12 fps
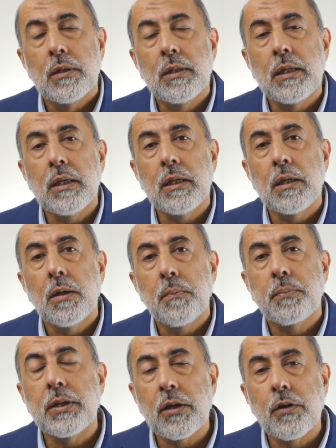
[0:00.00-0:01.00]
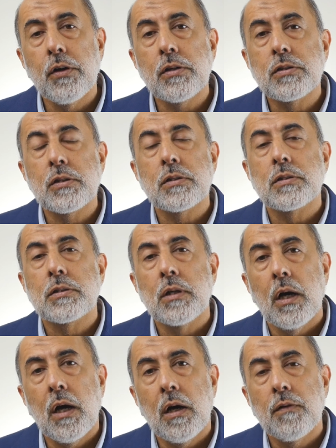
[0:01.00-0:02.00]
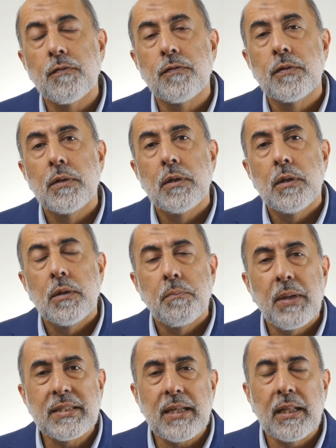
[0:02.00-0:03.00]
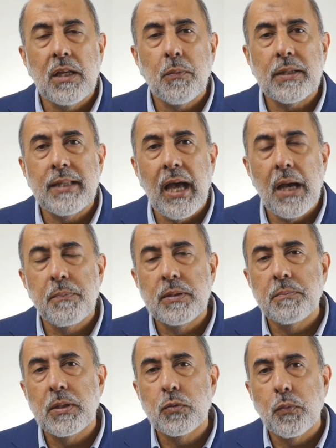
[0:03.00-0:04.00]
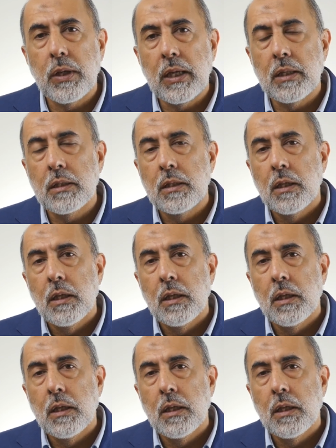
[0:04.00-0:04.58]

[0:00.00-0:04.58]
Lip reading: the precursors of basically what happened between